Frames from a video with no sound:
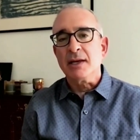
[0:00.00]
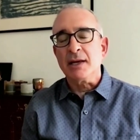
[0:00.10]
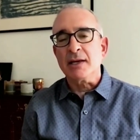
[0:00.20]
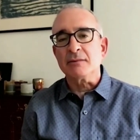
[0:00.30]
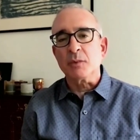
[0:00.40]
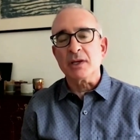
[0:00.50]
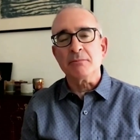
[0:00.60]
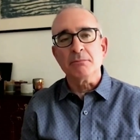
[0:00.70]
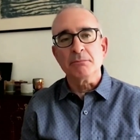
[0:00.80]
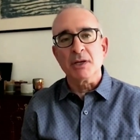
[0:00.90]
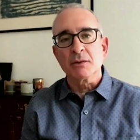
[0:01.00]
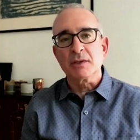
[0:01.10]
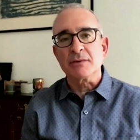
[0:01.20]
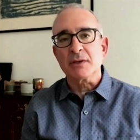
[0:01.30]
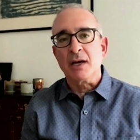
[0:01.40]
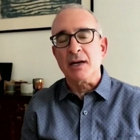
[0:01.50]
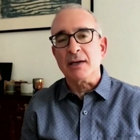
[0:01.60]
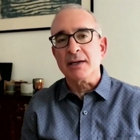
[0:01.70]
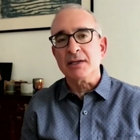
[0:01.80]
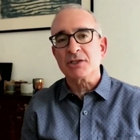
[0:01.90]
And we built
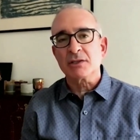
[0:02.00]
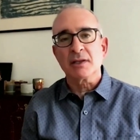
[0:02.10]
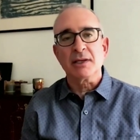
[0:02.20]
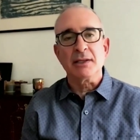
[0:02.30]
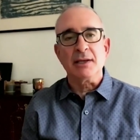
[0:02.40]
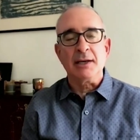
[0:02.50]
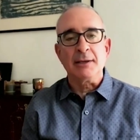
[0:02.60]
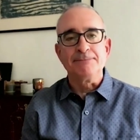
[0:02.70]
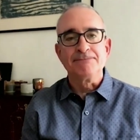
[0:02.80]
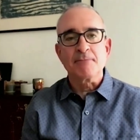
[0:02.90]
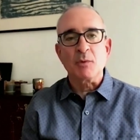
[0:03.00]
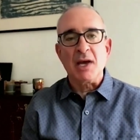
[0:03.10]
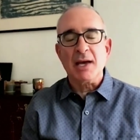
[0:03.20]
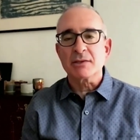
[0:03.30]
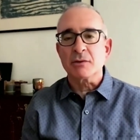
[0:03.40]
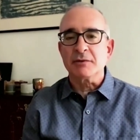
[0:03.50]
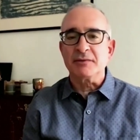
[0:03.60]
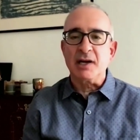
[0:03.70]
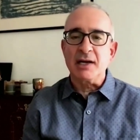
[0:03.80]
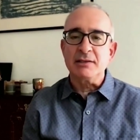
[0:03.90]
we had sort of
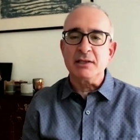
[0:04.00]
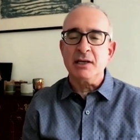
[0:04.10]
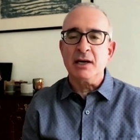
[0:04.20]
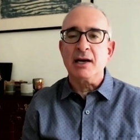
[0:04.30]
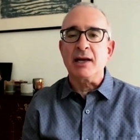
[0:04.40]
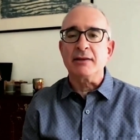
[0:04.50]
an idea,